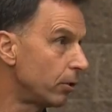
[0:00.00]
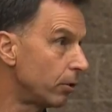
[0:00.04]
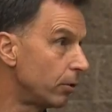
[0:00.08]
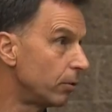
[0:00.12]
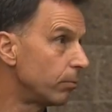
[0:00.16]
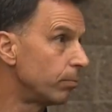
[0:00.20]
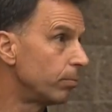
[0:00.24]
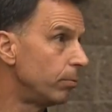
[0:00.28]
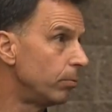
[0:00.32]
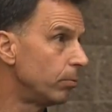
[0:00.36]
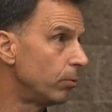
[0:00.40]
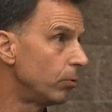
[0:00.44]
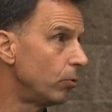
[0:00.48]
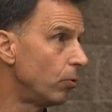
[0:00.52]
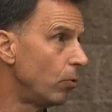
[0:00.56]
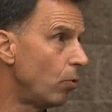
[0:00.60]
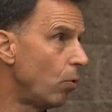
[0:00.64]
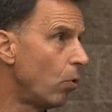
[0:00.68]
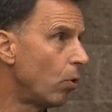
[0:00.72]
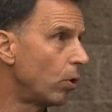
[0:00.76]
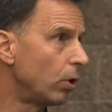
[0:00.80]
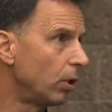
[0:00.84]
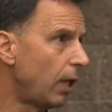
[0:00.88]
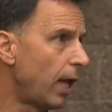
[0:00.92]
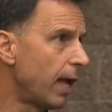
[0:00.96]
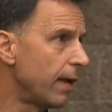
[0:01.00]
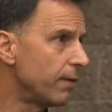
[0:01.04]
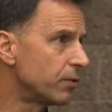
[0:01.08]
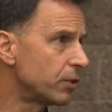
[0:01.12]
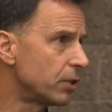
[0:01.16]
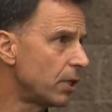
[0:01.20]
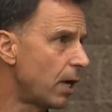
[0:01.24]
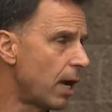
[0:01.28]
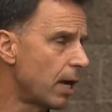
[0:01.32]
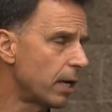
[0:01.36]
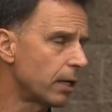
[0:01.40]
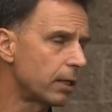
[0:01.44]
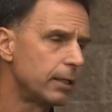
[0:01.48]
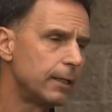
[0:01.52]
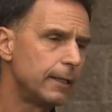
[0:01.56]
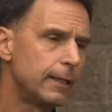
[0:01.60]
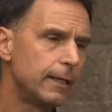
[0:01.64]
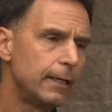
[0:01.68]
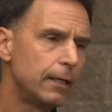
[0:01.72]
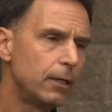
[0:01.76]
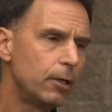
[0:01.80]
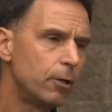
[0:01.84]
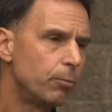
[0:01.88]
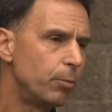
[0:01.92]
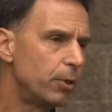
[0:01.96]
or, or livestock.
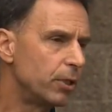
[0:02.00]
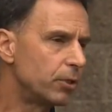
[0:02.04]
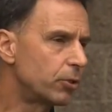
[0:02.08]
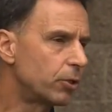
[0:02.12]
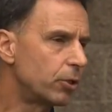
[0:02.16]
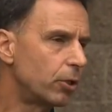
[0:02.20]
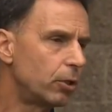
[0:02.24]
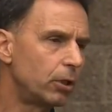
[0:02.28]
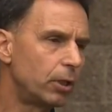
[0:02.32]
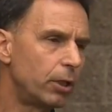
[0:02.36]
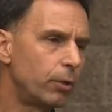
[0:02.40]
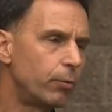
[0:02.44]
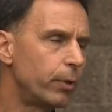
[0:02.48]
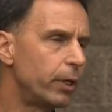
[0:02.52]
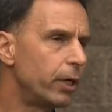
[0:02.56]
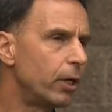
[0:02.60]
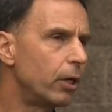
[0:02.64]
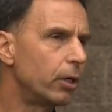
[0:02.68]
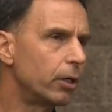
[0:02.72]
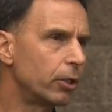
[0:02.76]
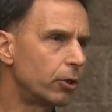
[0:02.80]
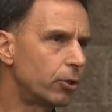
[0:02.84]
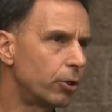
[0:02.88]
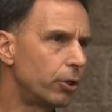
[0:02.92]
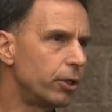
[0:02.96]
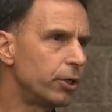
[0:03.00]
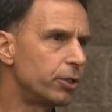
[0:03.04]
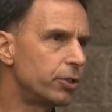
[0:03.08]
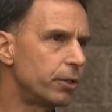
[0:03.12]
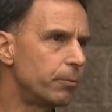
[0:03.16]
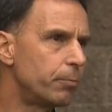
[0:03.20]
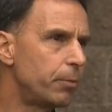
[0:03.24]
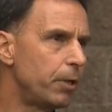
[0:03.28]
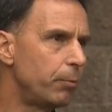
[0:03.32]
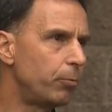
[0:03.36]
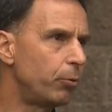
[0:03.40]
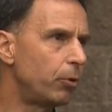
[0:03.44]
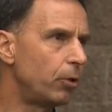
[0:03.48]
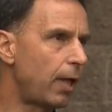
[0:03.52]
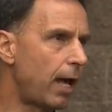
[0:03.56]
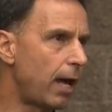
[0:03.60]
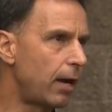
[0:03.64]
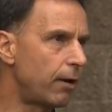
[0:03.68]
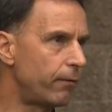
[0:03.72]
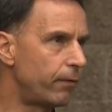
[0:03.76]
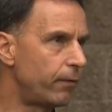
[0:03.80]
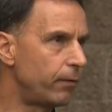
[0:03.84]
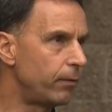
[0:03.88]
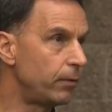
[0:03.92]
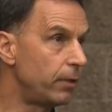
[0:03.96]
But certainly we are encouraging people
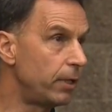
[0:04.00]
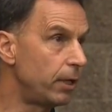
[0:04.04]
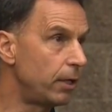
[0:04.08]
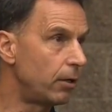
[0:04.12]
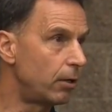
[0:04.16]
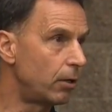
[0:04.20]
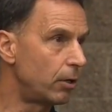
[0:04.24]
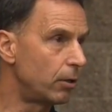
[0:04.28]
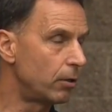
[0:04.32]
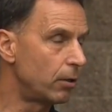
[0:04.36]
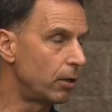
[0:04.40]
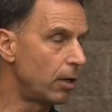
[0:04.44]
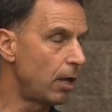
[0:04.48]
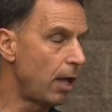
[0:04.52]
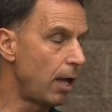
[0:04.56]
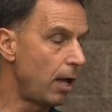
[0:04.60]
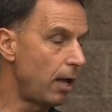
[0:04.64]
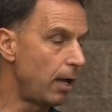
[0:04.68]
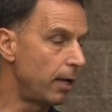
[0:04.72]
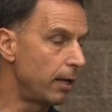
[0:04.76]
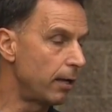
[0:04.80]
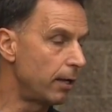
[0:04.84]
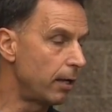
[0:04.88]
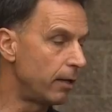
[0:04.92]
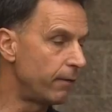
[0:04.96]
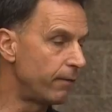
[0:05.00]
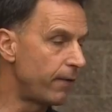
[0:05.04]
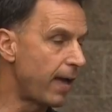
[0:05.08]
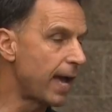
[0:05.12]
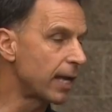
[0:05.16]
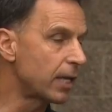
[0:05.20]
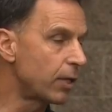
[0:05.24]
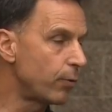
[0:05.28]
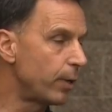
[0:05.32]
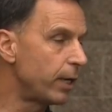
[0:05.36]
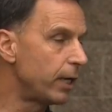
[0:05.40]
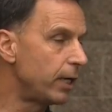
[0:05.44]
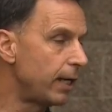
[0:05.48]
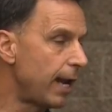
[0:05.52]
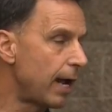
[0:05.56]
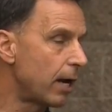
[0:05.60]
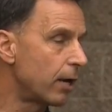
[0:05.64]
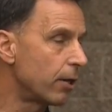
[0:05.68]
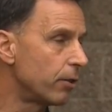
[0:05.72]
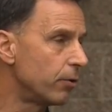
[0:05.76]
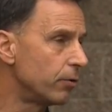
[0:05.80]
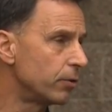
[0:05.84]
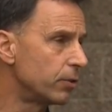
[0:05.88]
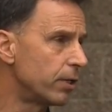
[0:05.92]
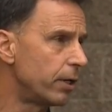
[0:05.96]
out of, that are uh, evacuated
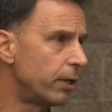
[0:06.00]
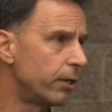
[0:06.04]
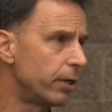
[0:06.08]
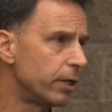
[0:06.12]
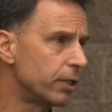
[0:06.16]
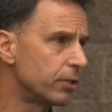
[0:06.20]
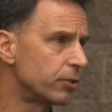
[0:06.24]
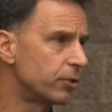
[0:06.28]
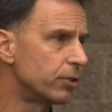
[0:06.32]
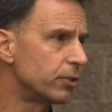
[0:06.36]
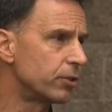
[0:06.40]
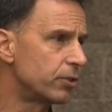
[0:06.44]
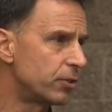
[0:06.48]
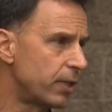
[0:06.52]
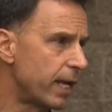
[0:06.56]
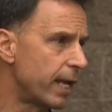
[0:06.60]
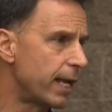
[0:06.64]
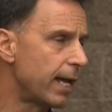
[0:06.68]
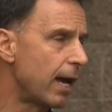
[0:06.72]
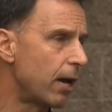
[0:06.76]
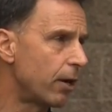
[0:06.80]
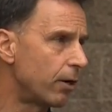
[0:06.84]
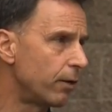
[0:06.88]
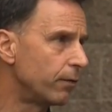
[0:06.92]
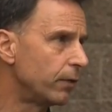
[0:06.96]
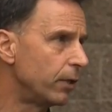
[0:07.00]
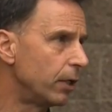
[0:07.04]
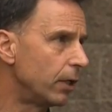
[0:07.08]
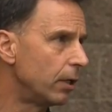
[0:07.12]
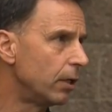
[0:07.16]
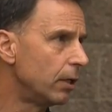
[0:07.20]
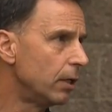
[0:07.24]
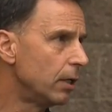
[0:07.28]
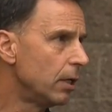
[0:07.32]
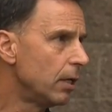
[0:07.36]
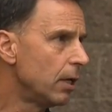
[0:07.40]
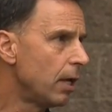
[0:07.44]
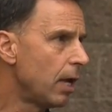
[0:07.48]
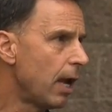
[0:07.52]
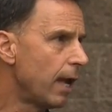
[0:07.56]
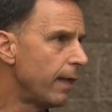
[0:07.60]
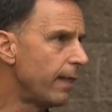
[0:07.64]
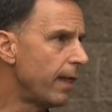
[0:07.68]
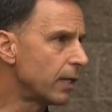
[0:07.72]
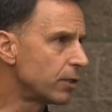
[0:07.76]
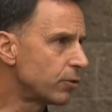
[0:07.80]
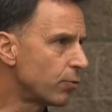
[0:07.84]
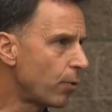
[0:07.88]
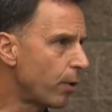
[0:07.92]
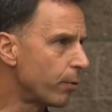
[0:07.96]
out of those areas to stay out of there.
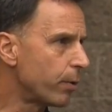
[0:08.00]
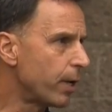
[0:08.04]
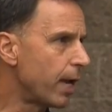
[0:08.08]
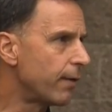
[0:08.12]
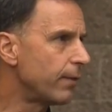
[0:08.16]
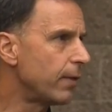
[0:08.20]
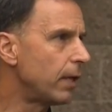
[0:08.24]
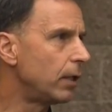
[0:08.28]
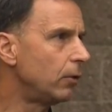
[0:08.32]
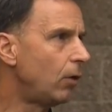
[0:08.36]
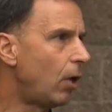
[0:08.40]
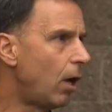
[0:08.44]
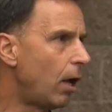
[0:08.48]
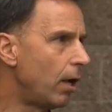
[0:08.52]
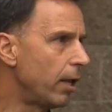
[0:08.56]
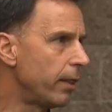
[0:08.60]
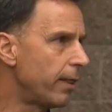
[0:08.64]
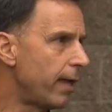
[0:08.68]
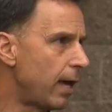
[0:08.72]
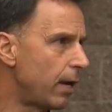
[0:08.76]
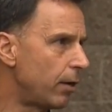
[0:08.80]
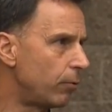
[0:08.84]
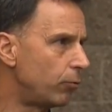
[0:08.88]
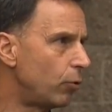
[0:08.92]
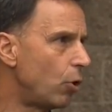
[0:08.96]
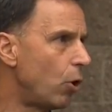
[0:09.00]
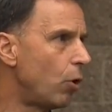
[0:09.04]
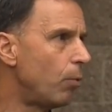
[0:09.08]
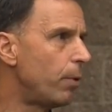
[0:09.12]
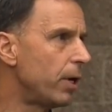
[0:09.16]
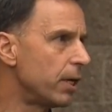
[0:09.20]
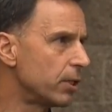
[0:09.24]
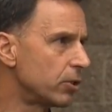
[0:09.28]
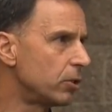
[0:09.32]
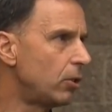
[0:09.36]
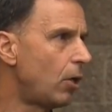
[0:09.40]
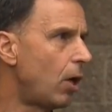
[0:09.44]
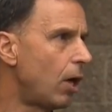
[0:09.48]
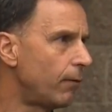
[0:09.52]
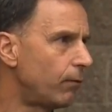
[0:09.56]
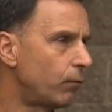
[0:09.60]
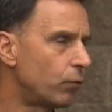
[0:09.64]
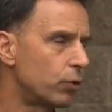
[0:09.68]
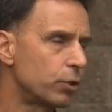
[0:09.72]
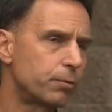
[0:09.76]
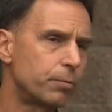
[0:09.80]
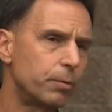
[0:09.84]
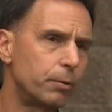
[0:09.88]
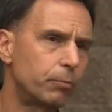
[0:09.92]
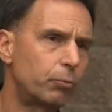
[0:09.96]
And that's why we have that, law, that robust law
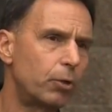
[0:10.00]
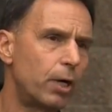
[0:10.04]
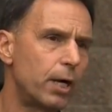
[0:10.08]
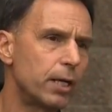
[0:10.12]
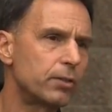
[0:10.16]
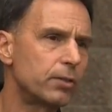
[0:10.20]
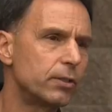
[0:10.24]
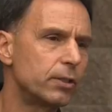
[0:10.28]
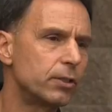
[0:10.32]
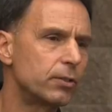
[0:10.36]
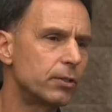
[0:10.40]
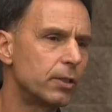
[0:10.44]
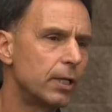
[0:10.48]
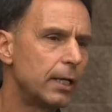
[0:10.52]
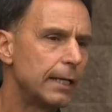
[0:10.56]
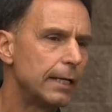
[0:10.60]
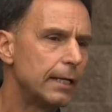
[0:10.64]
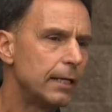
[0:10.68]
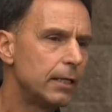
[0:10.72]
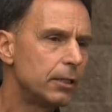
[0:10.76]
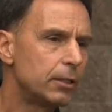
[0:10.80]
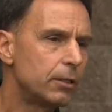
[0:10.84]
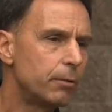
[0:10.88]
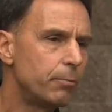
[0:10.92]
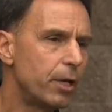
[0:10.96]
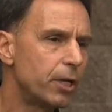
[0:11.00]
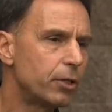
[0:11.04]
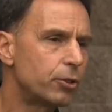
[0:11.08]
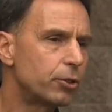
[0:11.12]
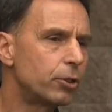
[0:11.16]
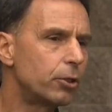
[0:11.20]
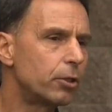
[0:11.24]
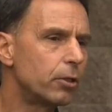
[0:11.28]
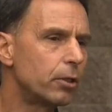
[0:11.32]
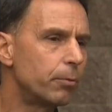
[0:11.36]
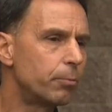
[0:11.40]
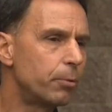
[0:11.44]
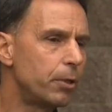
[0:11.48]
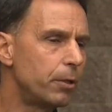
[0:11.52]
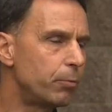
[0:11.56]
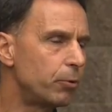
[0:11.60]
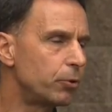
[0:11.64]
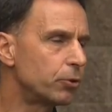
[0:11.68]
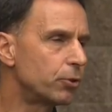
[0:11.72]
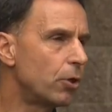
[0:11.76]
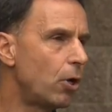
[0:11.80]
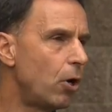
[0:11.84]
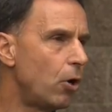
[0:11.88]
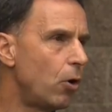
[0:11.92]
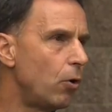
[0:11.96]
enforcement presence to make sure that
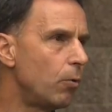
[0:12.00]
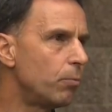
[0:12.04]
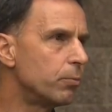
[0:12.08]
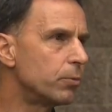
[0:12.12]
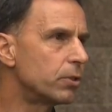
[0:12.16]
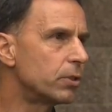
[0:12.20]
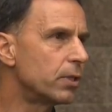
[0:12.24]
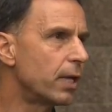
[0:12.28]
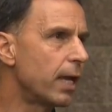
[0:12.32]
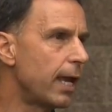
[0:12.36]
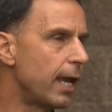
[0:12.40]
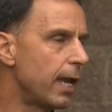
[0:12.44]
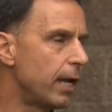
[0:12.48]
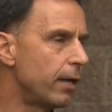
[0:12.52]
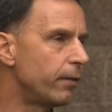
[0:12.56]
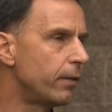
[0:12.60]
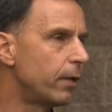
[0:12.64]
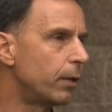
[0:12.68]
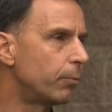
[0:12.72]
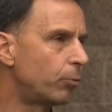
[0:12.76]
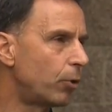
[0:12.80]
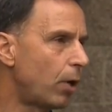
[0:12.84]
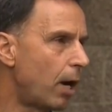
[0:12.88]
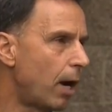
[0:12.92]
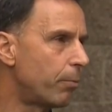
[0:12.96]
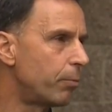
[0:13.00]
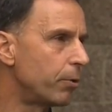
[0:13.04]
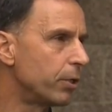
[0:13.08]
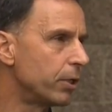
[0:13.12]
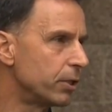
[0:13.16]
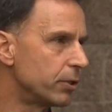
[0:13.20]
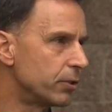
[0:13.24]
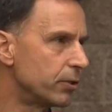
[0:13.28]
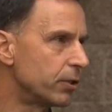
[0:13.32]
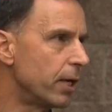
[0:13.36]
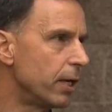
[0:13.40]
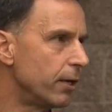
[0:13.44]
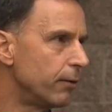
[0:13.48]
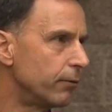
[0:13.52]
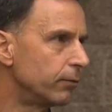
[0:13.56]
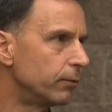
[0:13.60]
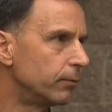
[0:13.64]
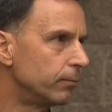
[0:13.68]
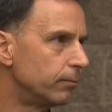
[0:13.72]
people's homes and their property is safe.